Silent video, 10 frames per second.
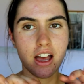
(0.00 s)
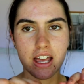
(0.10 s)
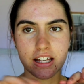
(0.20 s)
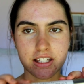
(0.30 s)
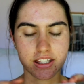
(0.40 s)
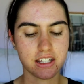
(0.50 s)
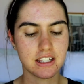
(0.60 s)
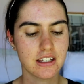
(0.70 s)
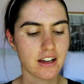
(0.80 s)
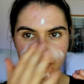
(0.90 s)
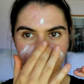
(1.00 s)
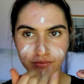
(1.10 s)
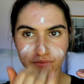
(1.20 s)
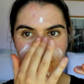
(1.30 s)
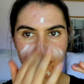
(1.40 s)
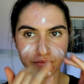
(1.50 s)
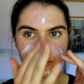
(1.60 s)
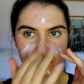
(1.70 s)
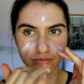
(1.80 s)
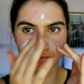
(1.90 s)
It's the
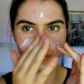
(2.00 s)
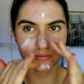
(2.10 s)
uh,